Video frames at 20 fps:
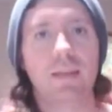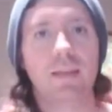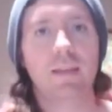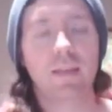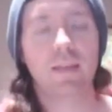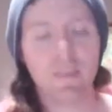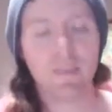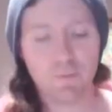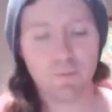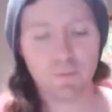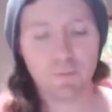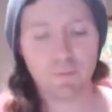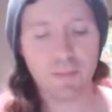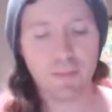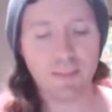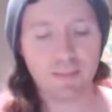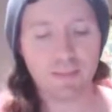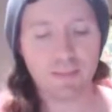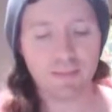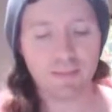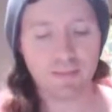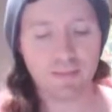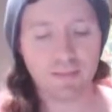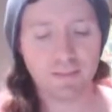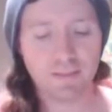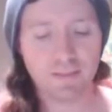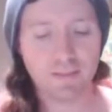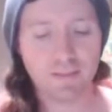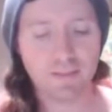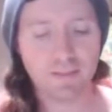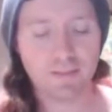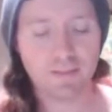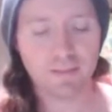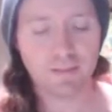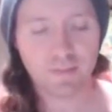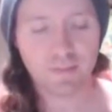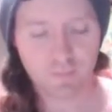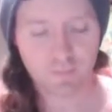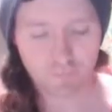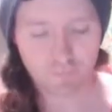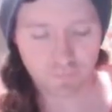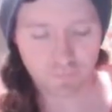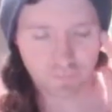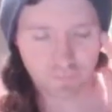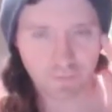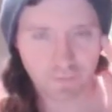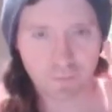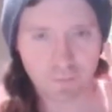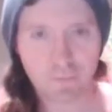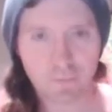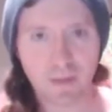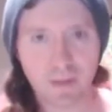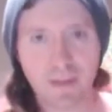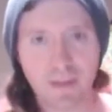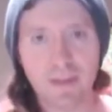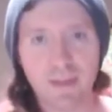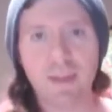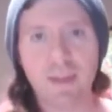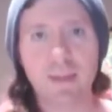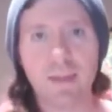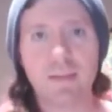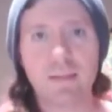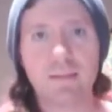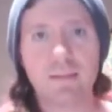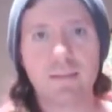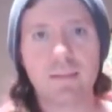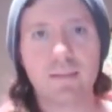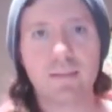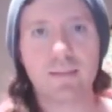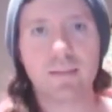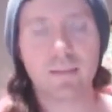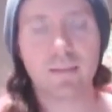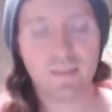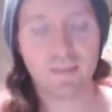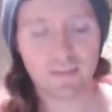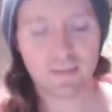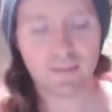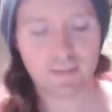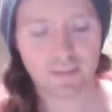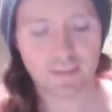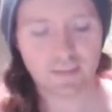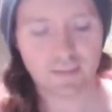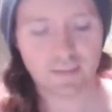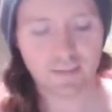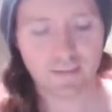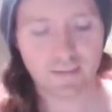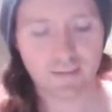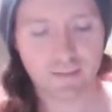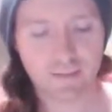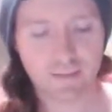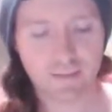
information. This is from my head. Like, this isn't